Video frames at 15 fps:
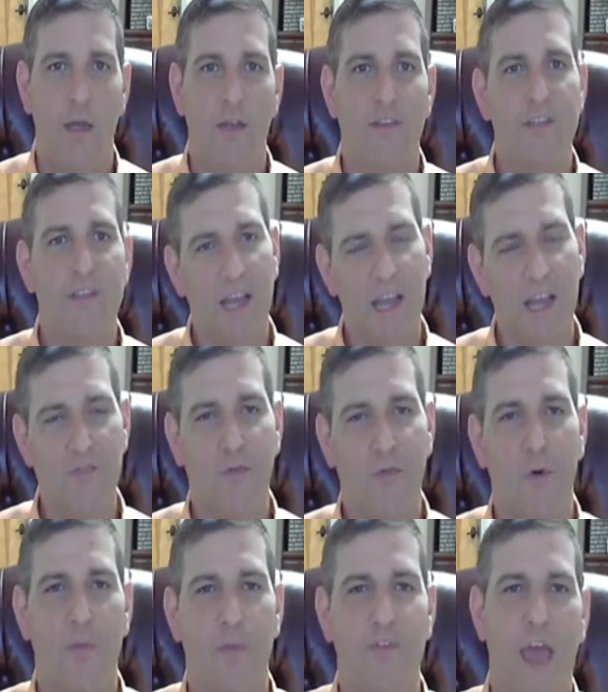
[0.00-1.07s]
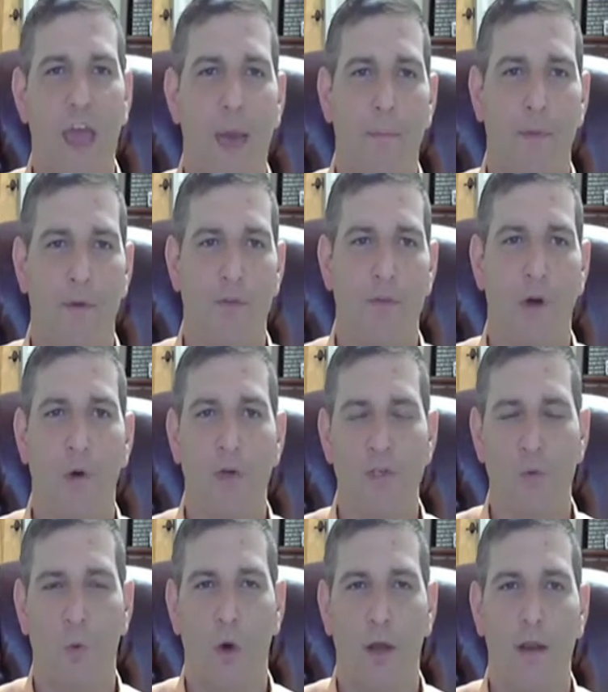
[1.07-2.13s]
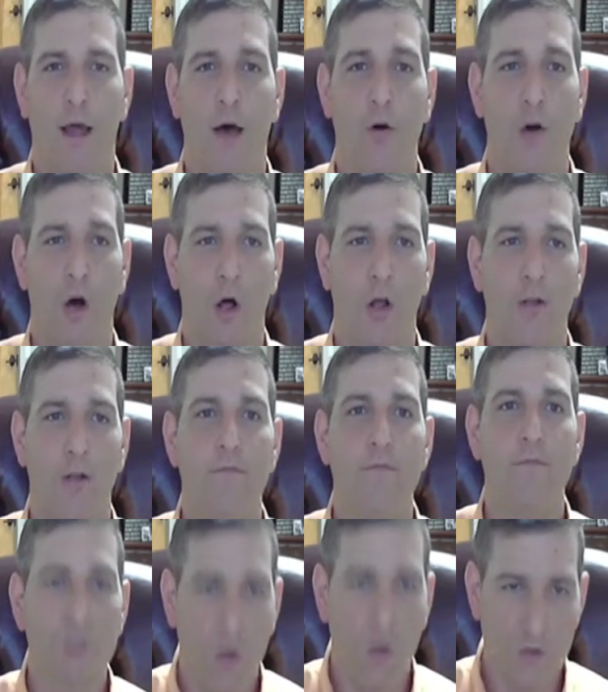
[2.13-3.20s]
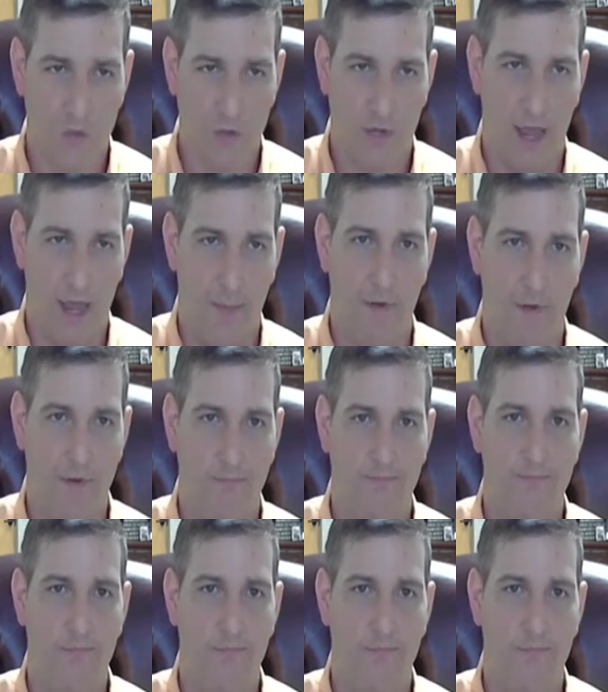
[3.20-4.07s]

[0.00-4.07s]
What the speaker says: The second form of capital, though, is what I'll call social capital.